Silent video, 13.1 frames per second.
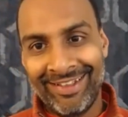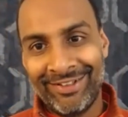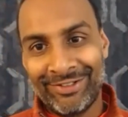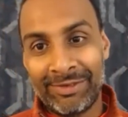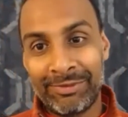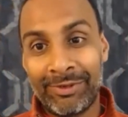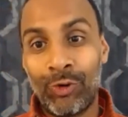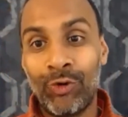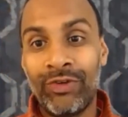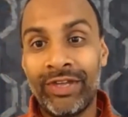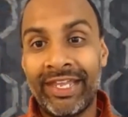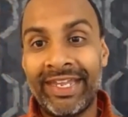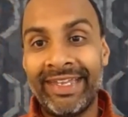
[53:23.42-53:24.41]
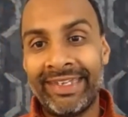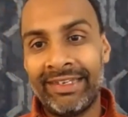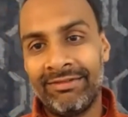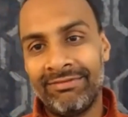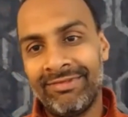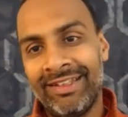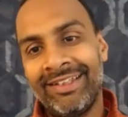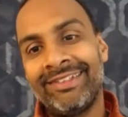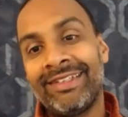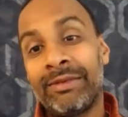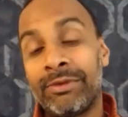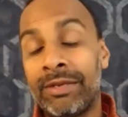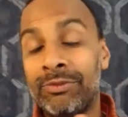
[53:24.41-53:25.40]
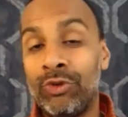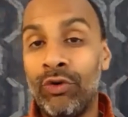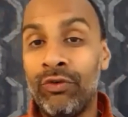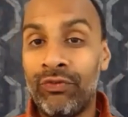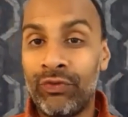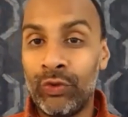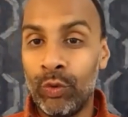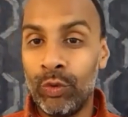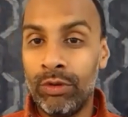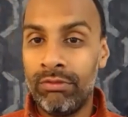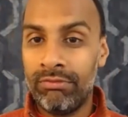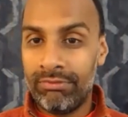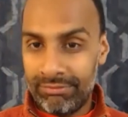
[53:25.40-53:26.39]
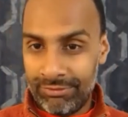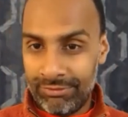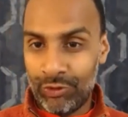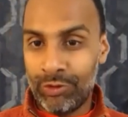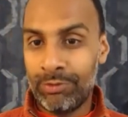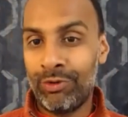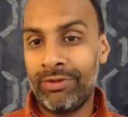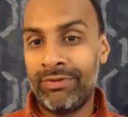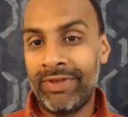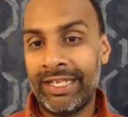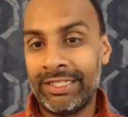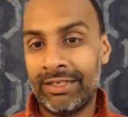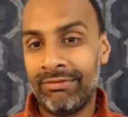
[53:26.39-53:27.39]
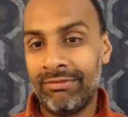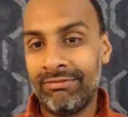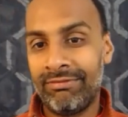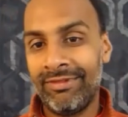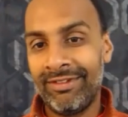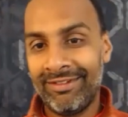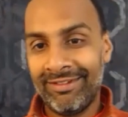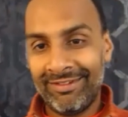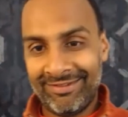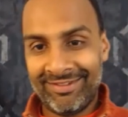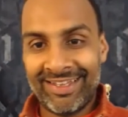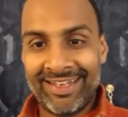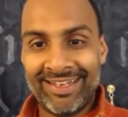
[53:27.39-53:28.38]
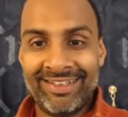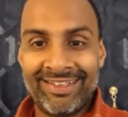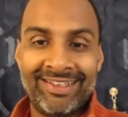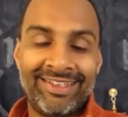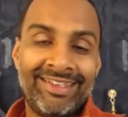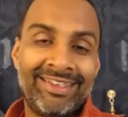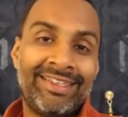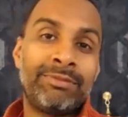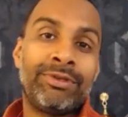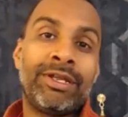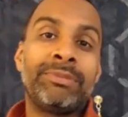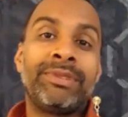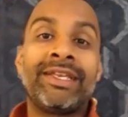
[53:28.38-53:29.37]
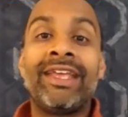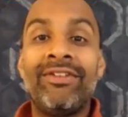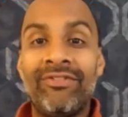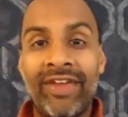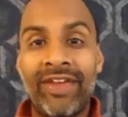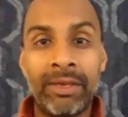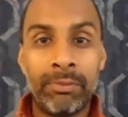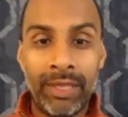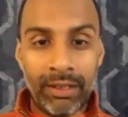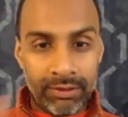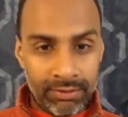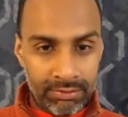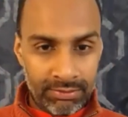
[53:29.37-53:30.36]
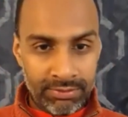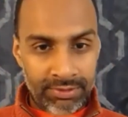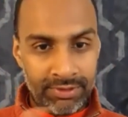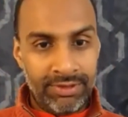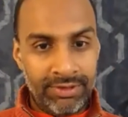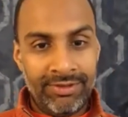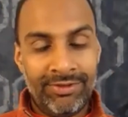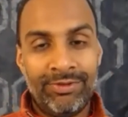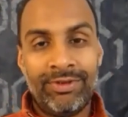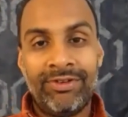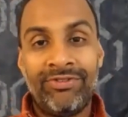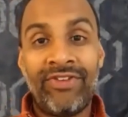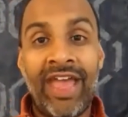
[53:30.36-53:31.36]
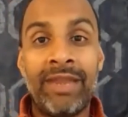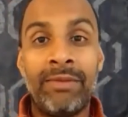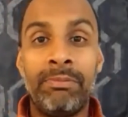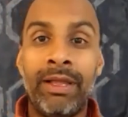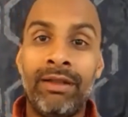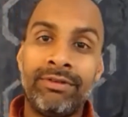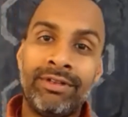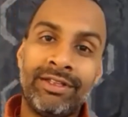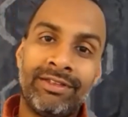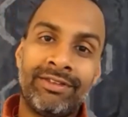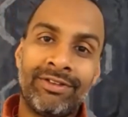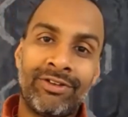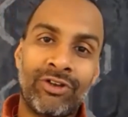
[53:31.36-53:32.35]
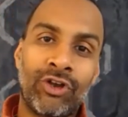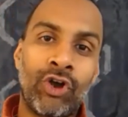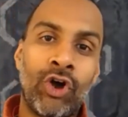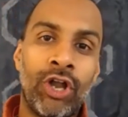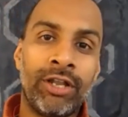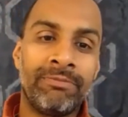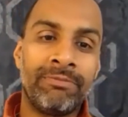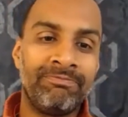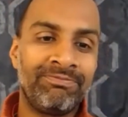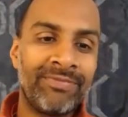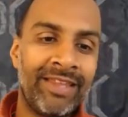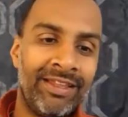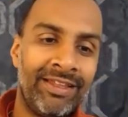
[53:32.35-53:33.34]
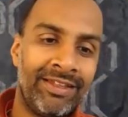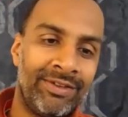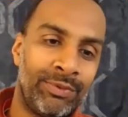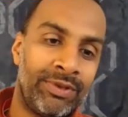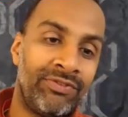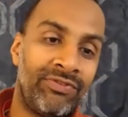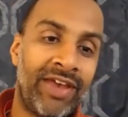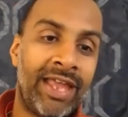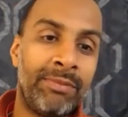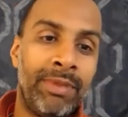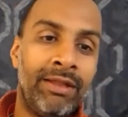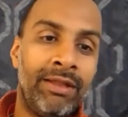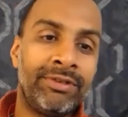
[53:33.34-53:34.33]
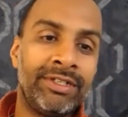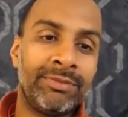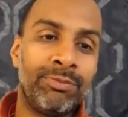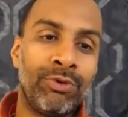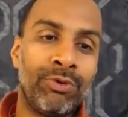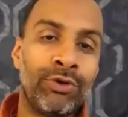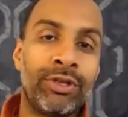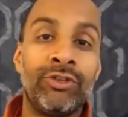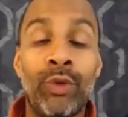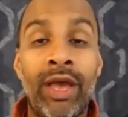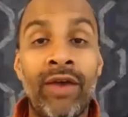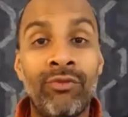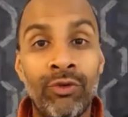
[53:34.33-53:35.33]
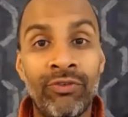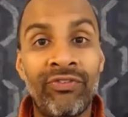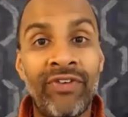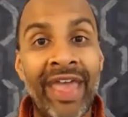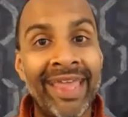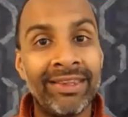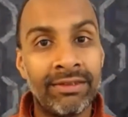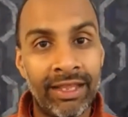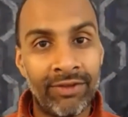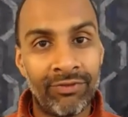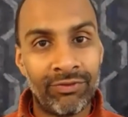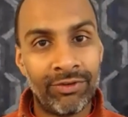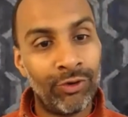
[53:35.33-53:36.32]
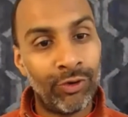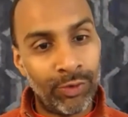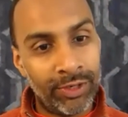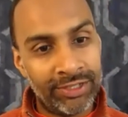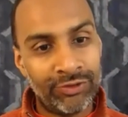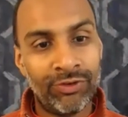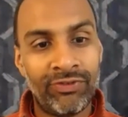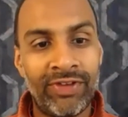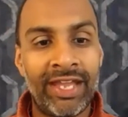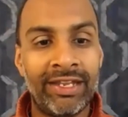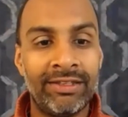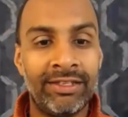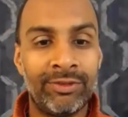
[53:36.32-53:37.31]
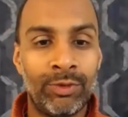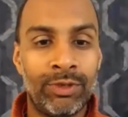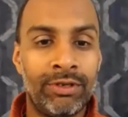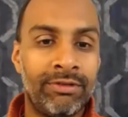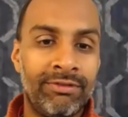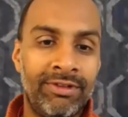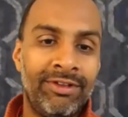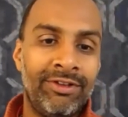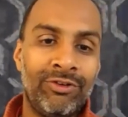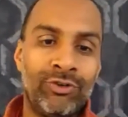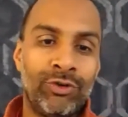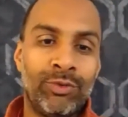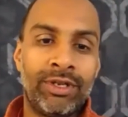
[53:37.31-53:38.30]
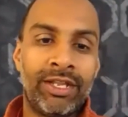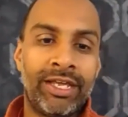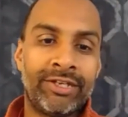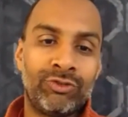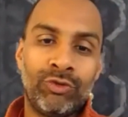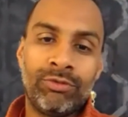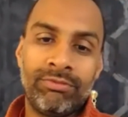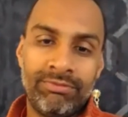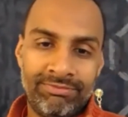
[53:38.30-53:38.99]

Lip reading: Sometimes overheated, sometimes no fuel, no motivation, yeah? Sometimes conveyor belt, but fan belt is gone. When fan belt is broken, you have no fans left. No one is your fan in this world. No one likes you.